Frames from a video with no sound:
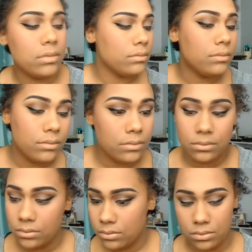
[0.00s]
And I'm going
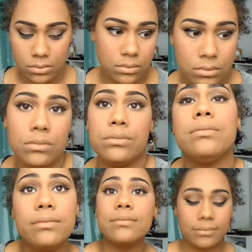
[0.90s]
to be highlighting with one
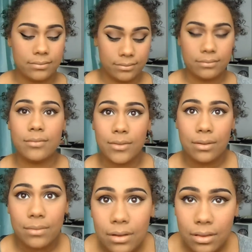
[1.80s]
of the
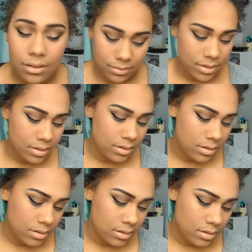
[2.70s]
Revlon
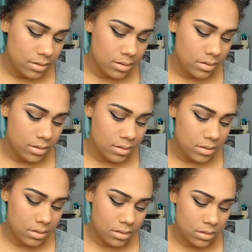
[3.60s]

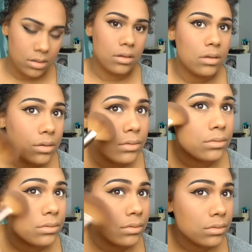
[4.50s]
shimmer bricks. I
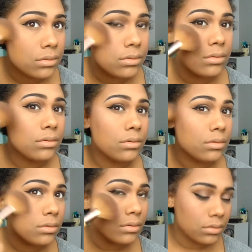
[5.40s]
believe it's in
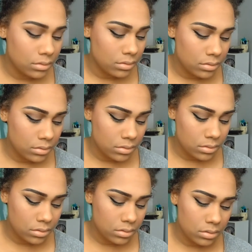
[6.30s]
pearl,
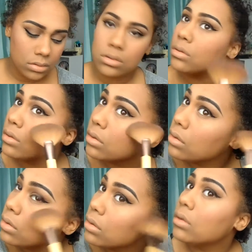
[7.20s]
golden
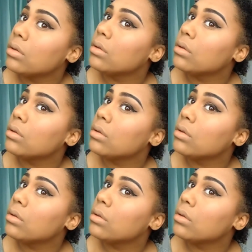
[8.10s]
pearl.